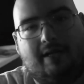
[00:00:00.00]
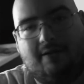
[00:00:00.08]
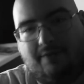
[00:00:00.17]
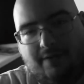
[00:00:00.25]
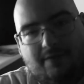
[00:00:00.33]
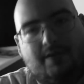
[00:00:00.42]
like the
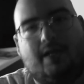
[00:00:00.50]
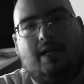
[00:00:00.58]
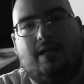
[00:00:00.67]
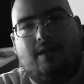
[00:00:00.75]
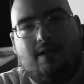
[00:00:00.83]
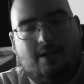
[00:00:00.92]

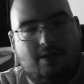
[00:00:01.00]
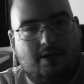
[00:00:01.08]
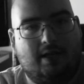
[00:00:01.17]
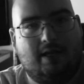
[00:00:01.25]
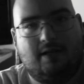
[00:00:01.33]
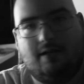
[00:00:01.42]
15,
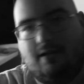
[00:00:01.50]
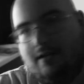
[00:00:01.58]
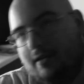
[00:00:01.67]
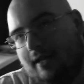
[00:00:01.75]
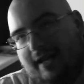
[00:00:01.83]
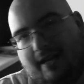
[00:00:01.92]
you get
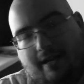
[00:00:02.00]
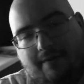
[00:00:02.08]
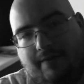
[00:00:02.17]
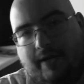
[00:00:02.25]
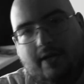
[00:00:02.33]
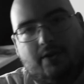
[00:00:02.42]
like an
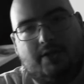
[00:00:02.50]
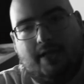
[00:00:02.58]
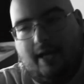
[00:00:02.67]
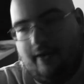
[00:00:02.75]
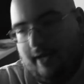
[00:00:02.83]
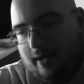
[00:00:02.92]
in-video
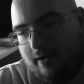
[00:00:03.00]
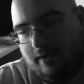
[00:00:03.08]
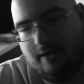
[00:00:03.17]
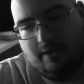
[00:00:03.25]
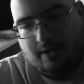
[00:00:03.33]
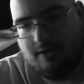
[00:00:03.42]
shout out.